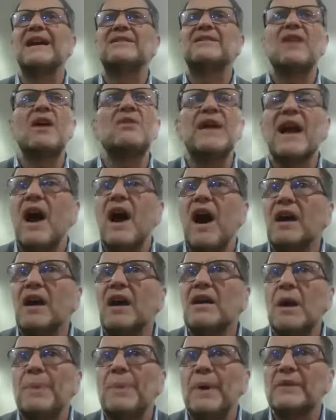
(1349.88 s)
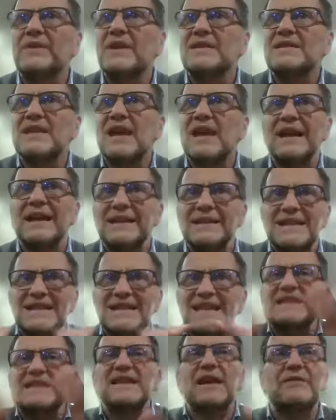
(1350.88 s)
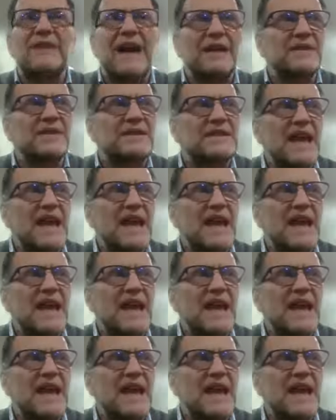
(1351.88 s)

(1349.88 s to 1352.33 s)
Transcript: don't get hung up on this sitting around the